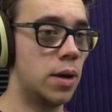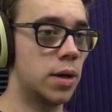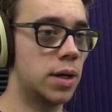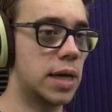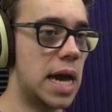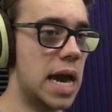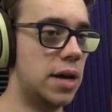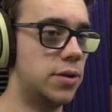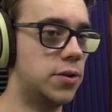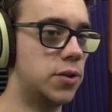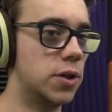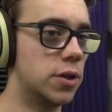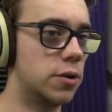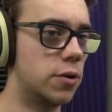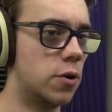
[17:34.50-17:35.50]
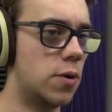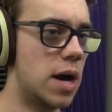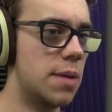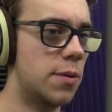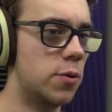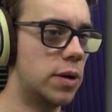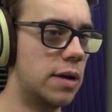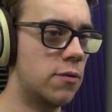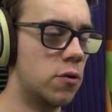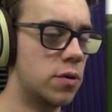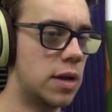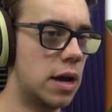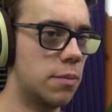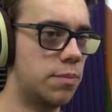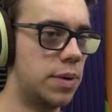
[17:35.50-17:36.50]
Okay, still don't know why, but whatever.
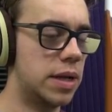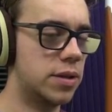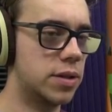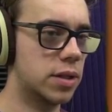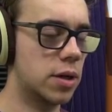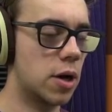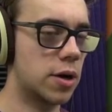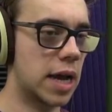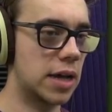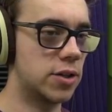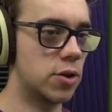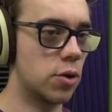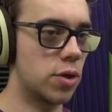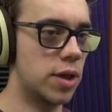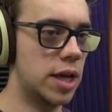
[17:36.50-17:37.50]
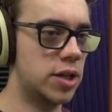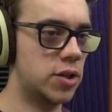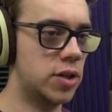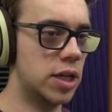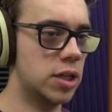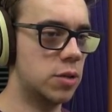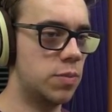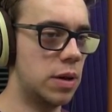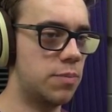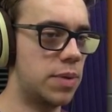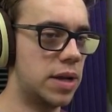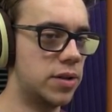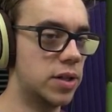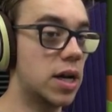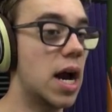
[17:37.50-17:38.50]
Now, okay, so this needs to be
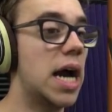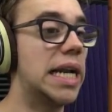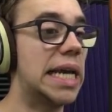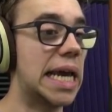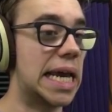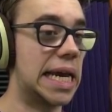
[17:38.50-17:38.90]
pentagon.